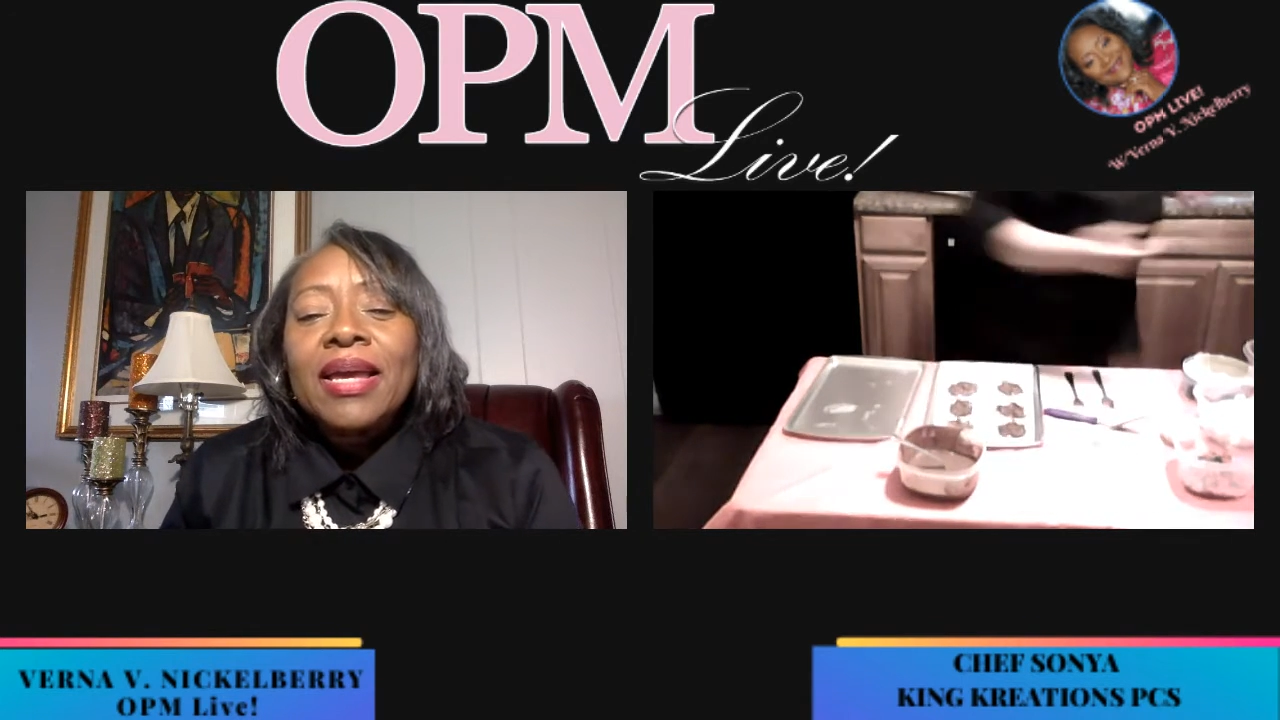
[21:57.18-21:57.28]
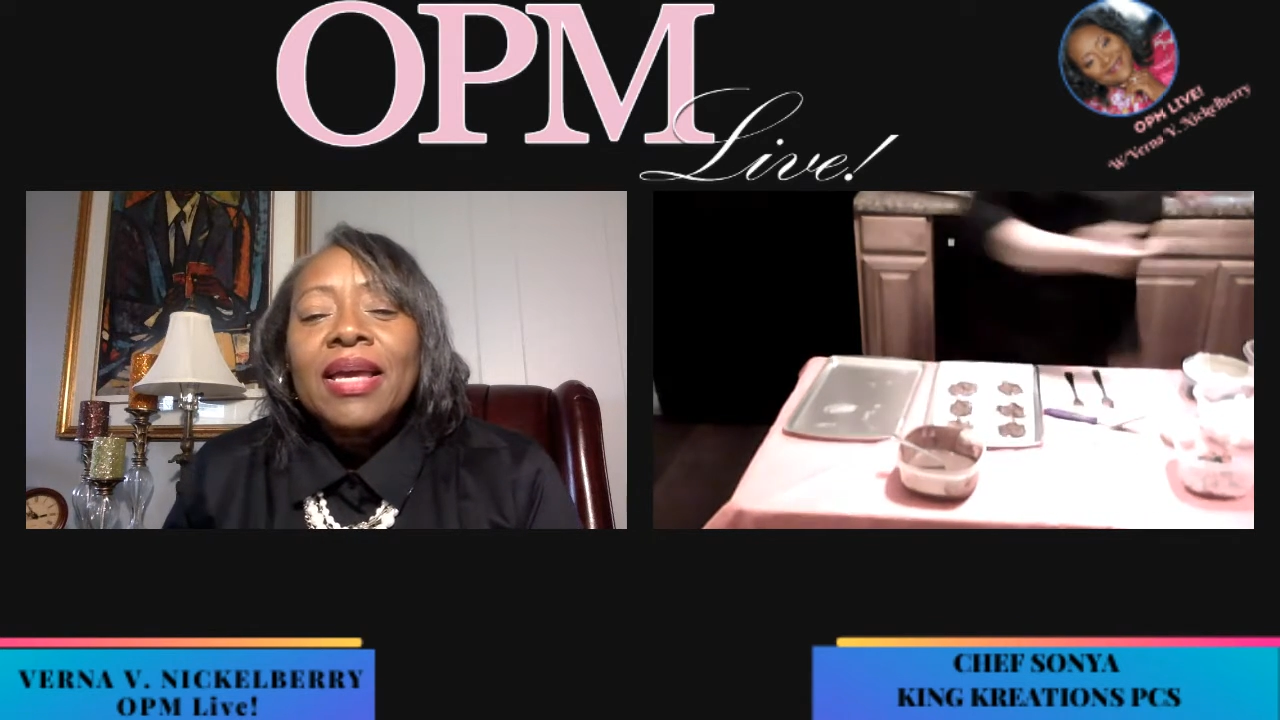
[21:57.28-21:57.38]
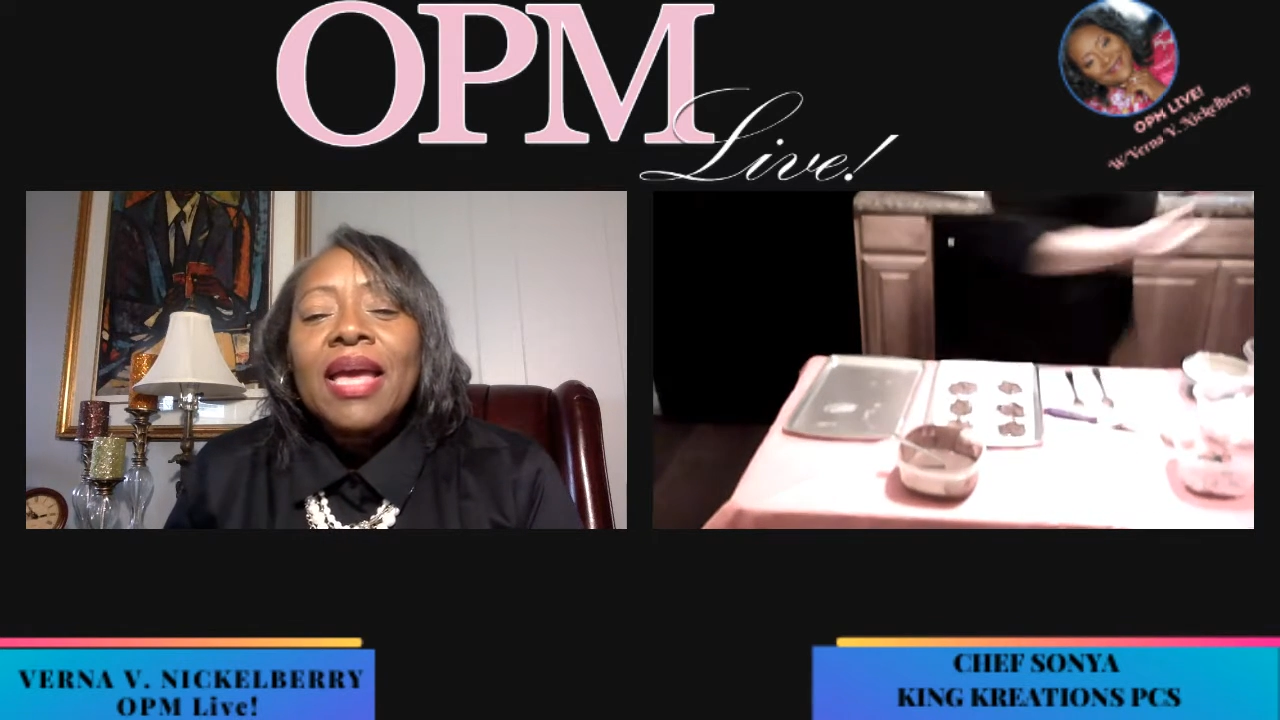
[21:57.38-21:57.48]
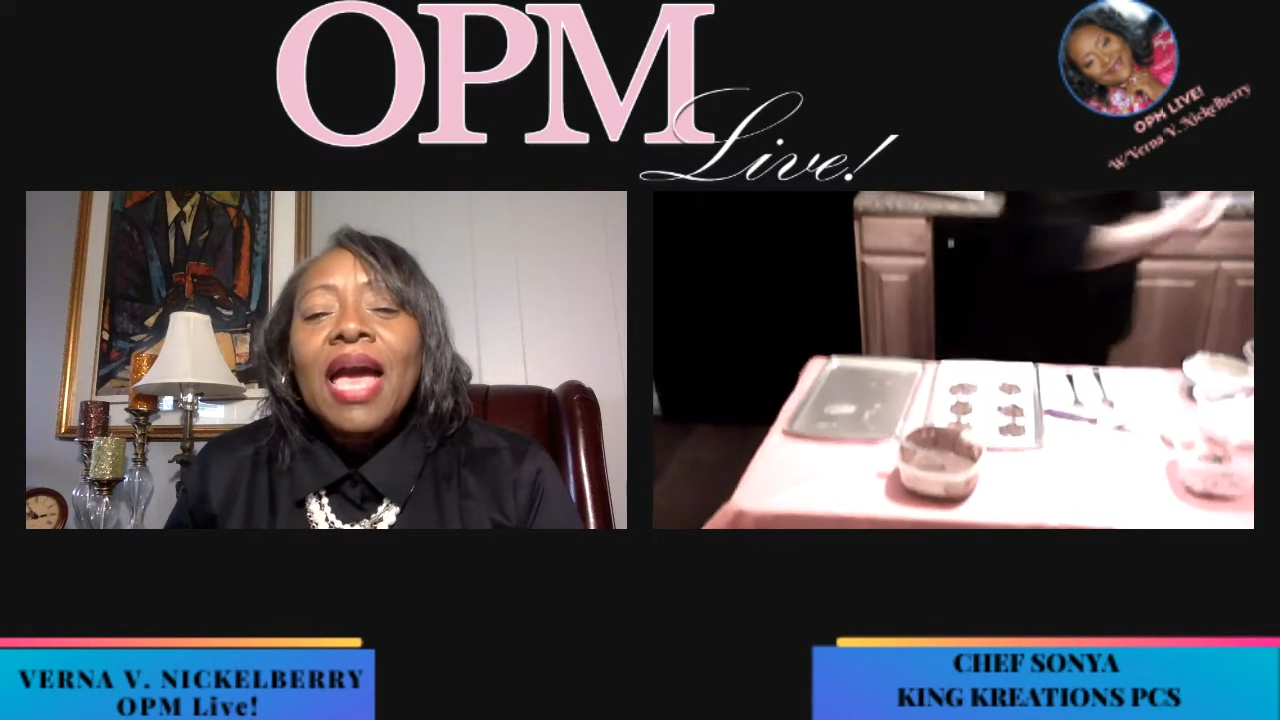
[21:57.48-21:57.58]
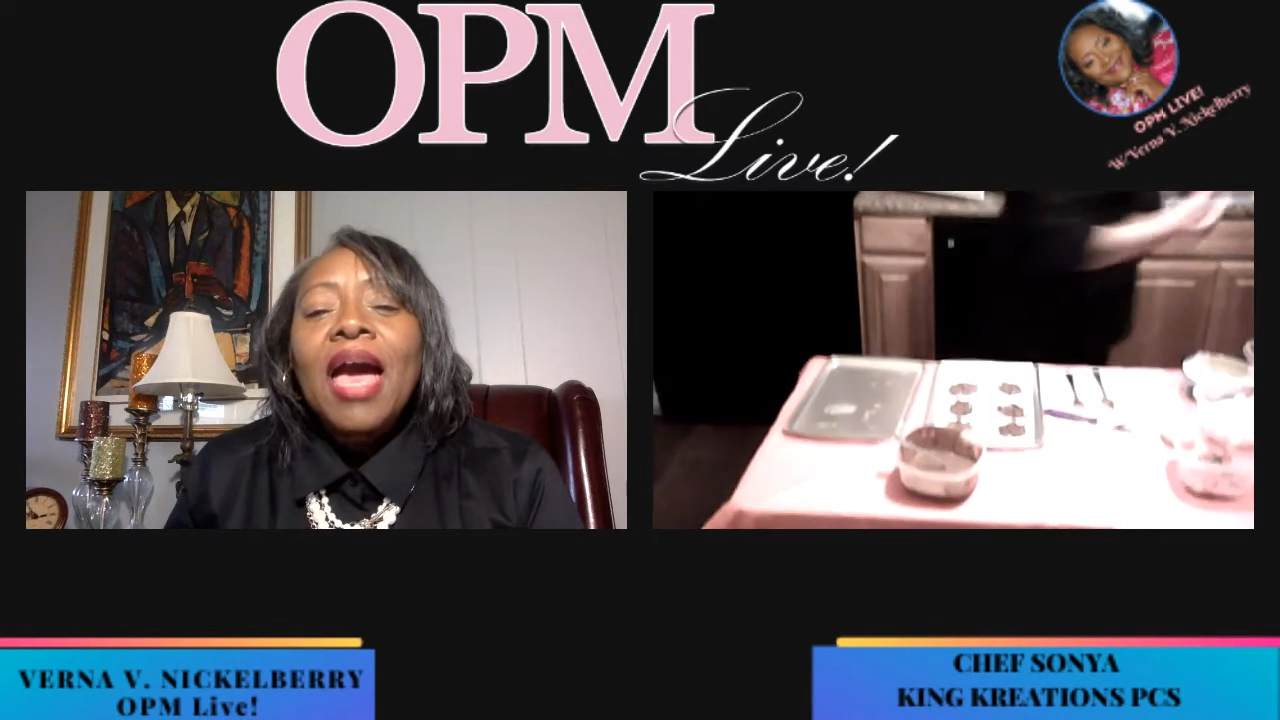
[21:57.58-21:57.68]

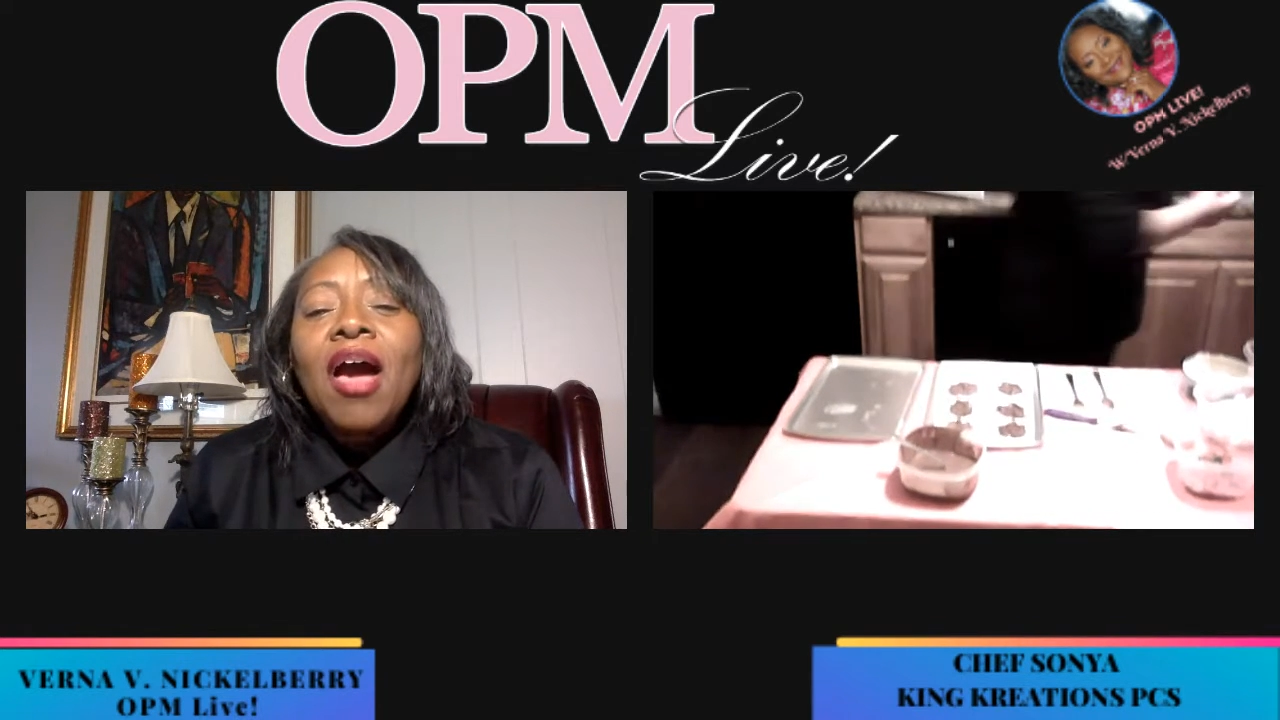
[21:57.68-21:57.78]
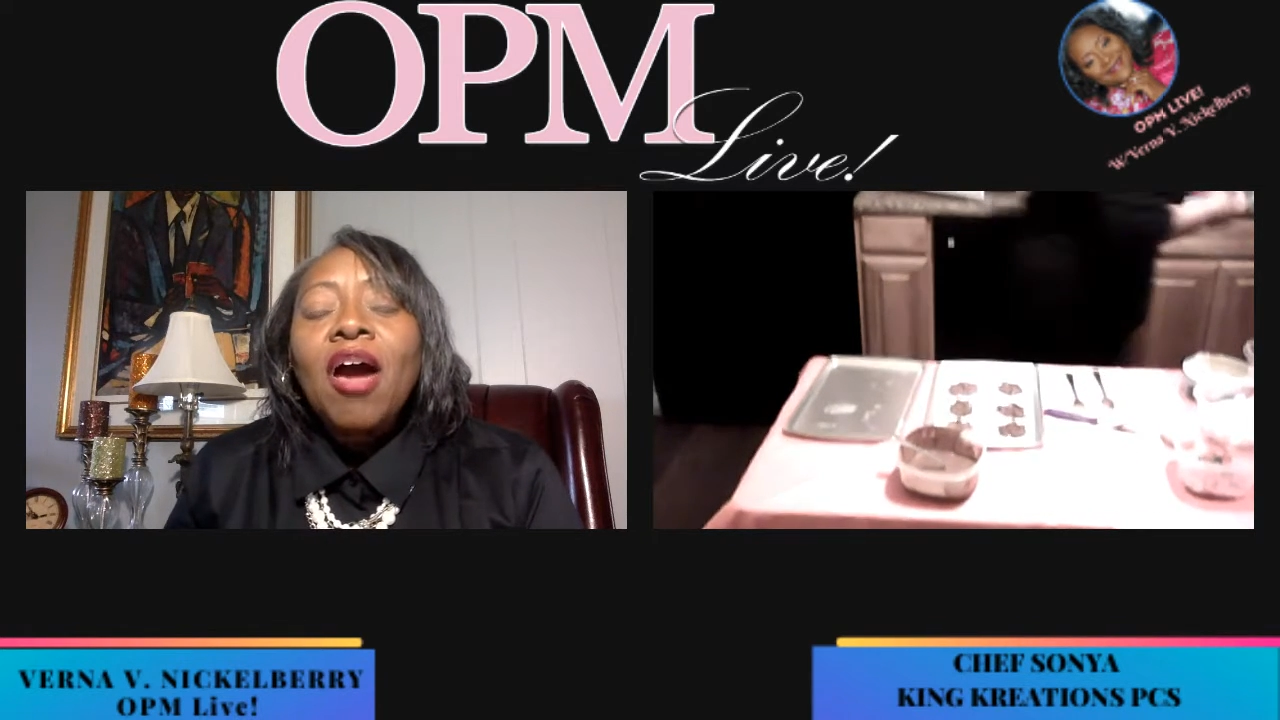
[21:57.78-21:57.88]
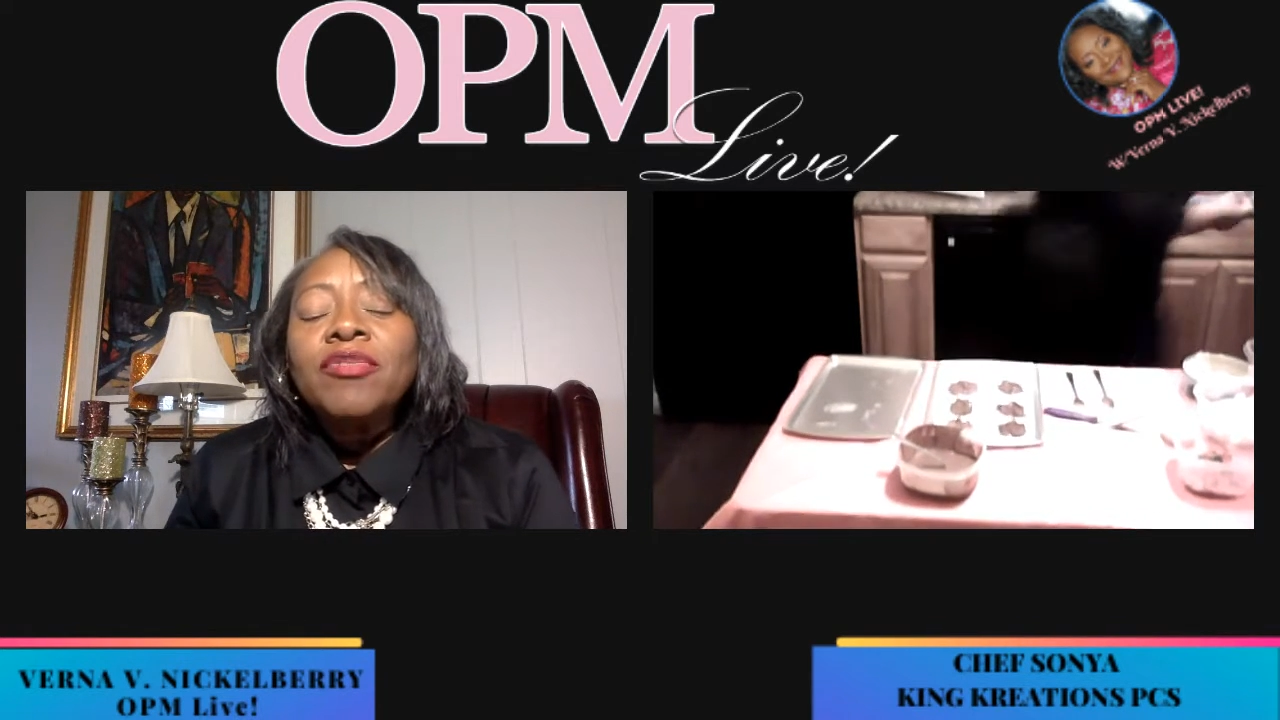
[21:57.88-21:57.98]
How